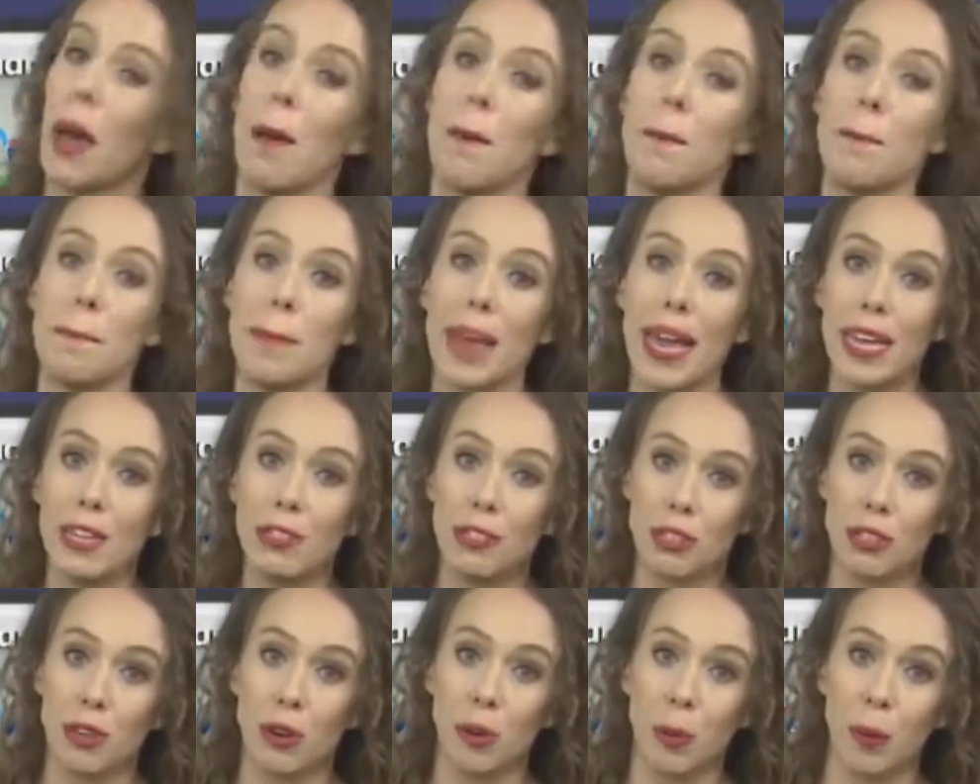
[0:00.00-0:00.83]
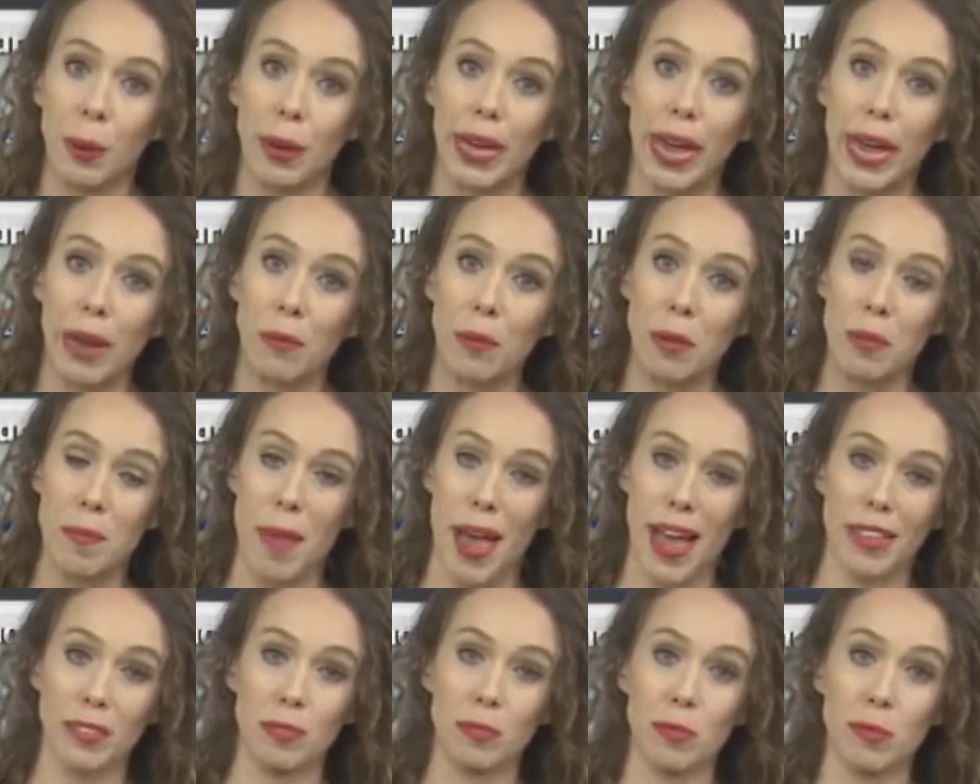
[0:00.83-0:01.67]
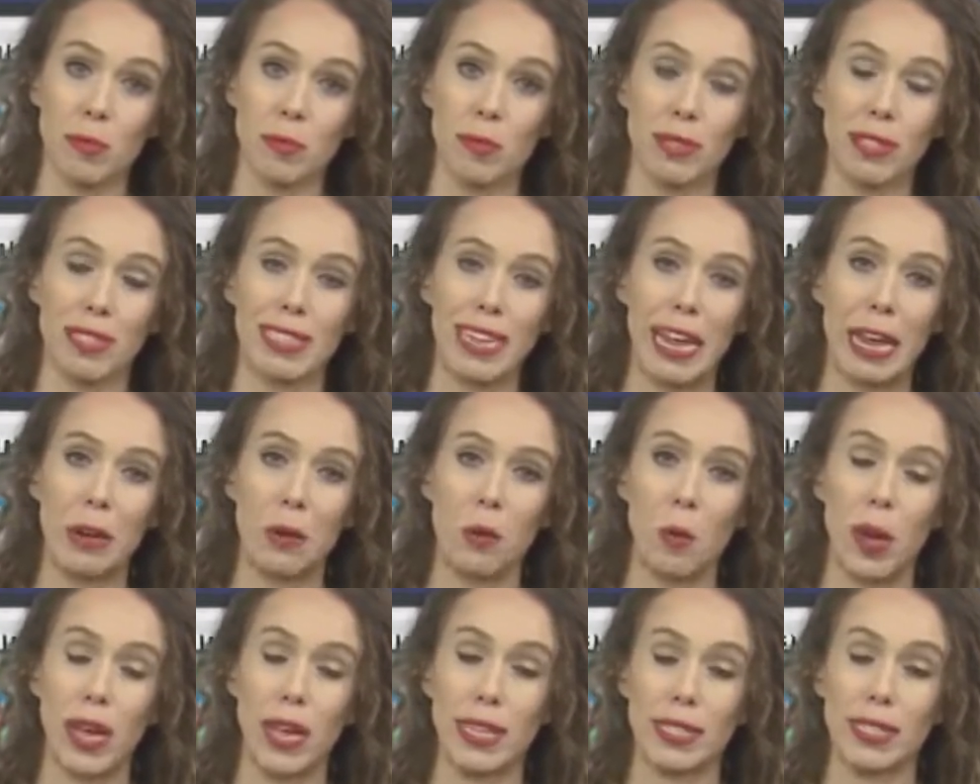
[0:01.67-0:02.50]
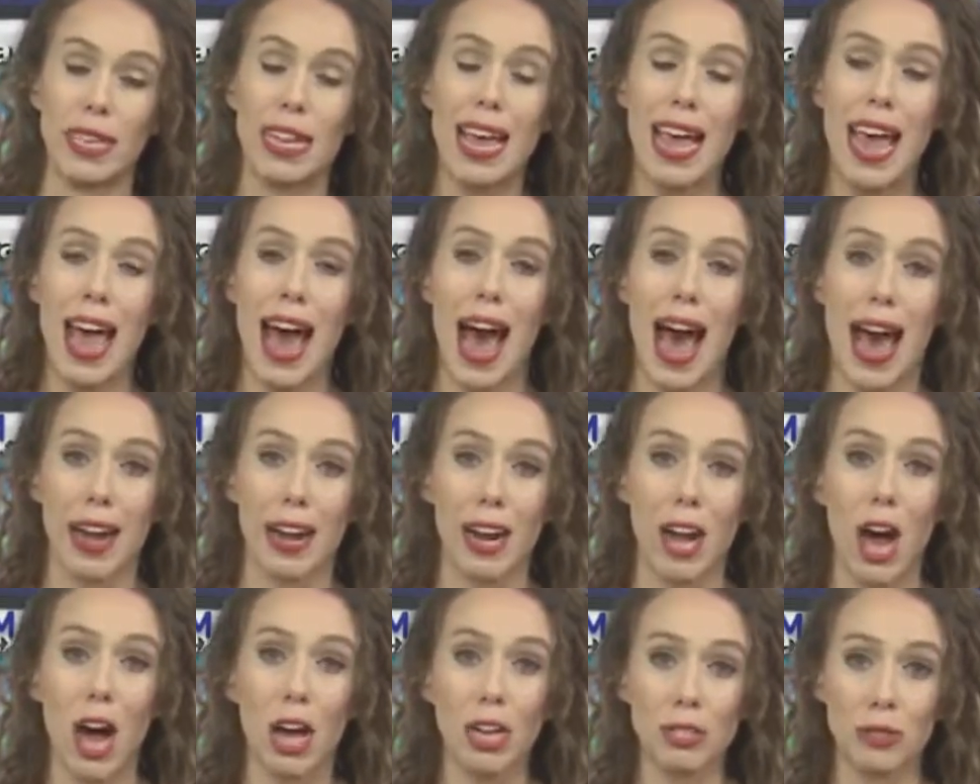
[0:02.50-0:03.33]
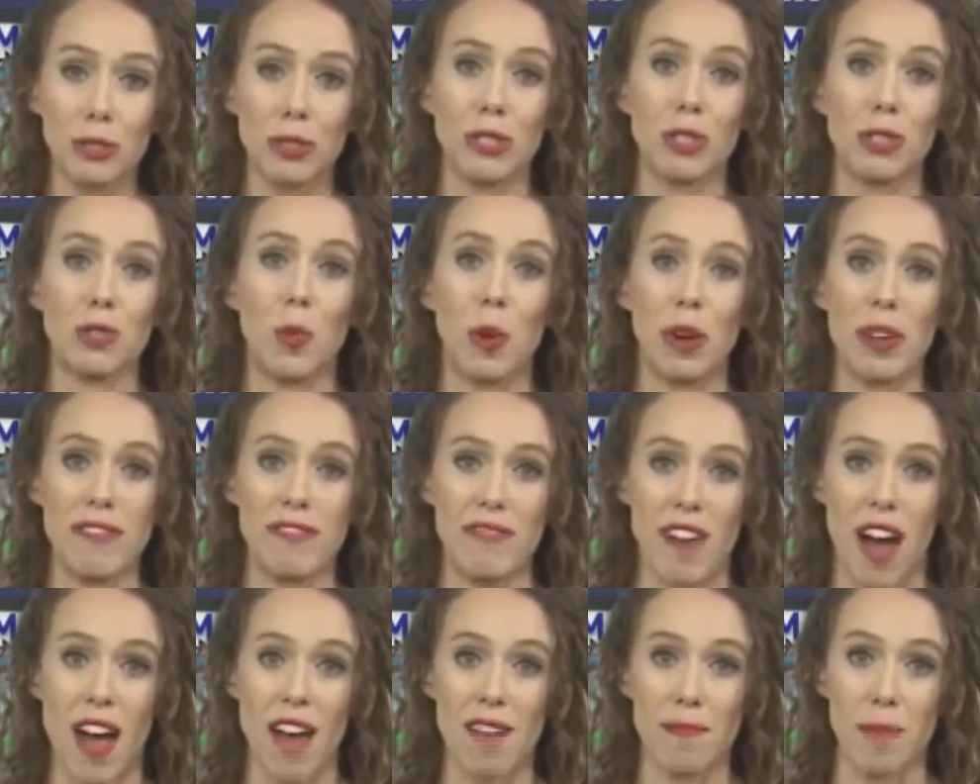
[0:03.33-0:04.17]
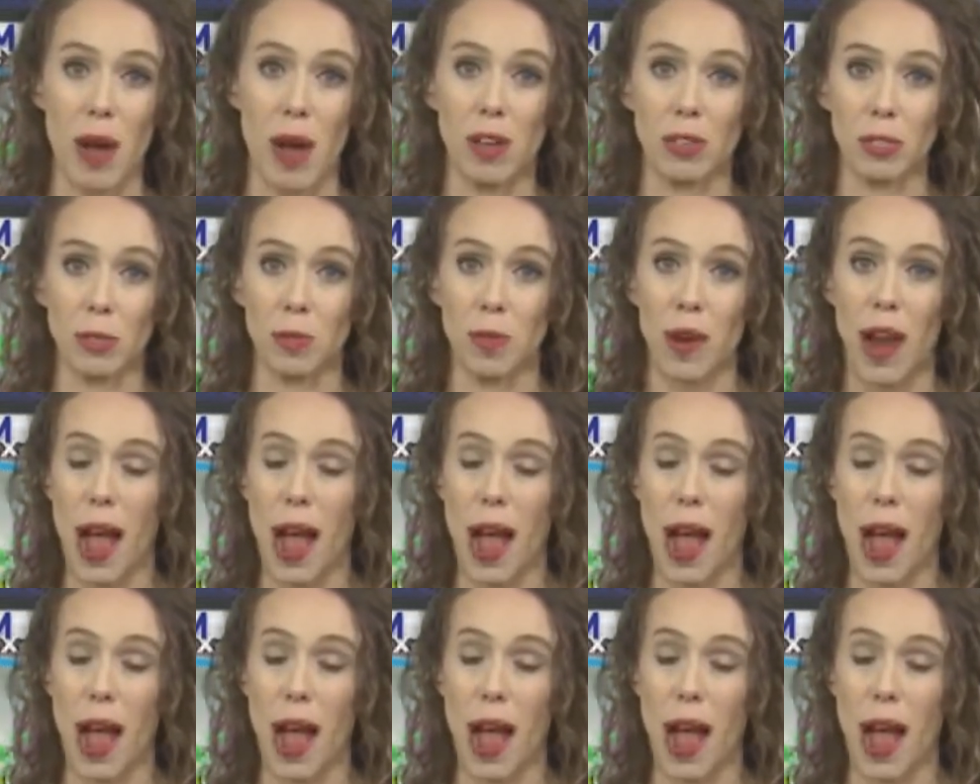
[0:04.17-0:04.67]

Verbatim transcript: A major hurricane with maximum sustained winds at one hundred twenty-five miles per